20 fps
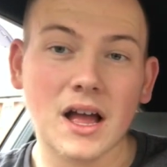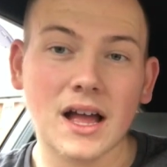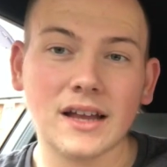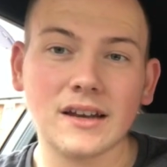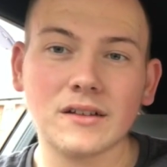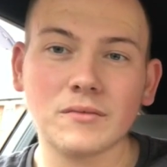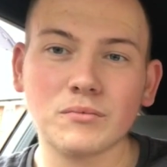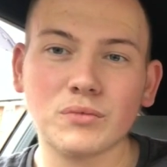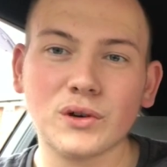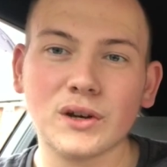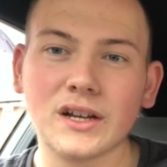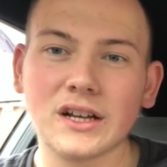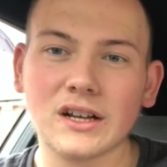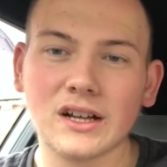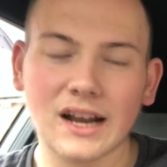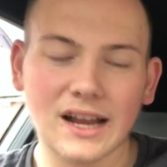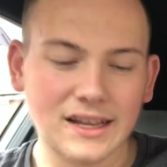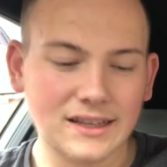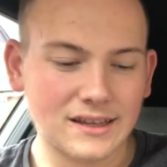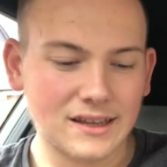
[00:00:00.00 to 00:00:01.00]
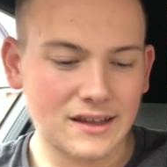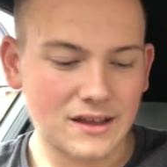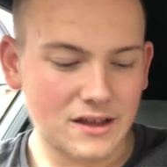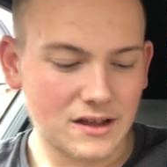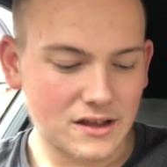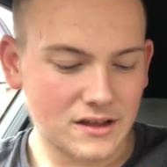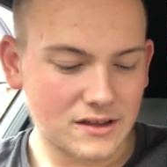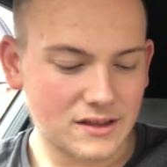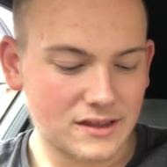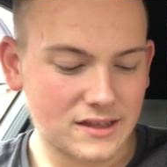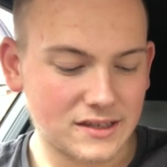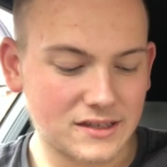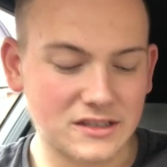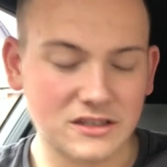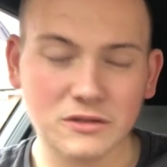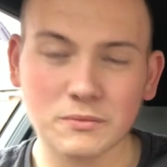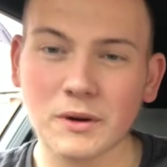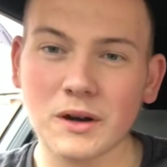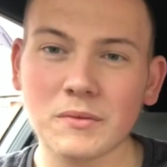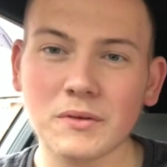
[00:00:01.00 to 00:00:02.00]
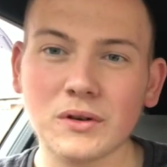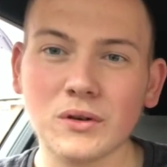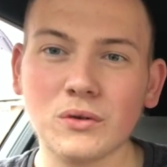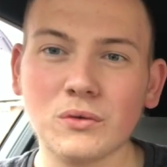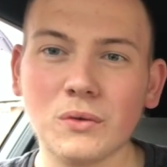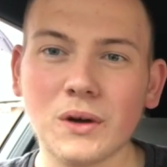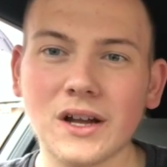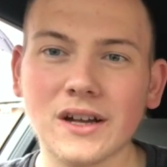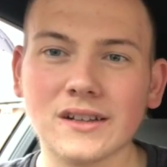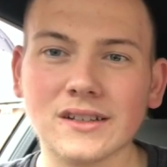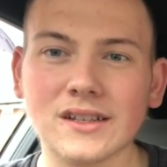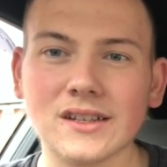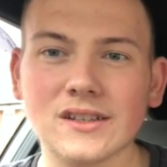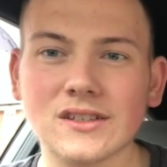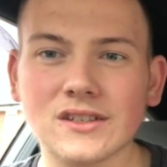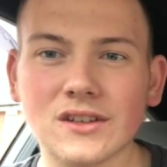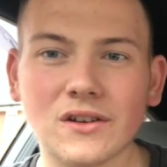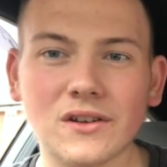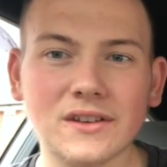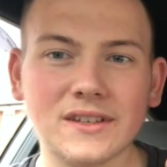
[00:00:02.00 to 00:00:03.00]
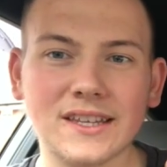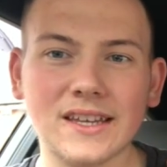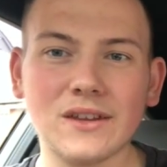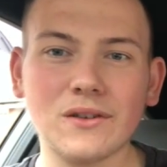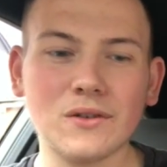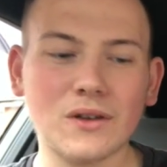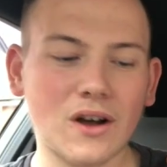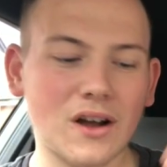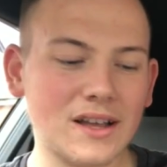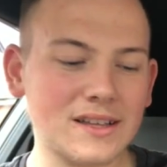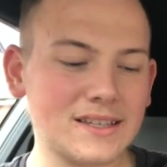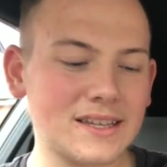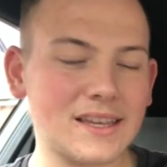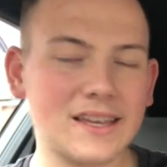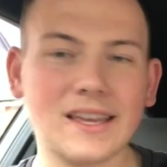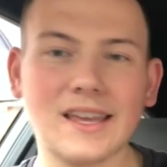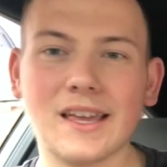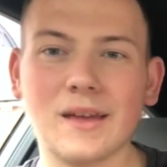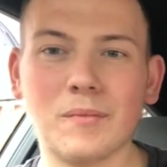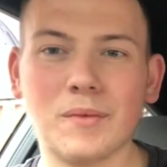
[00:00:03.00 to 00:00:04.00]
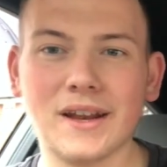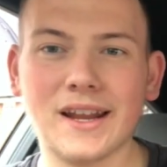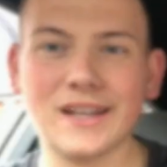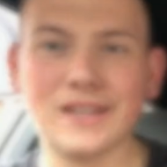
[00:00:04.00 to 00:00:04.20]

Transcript: And I'm pretty glad that this experiment all worked. So I'll see you guys in my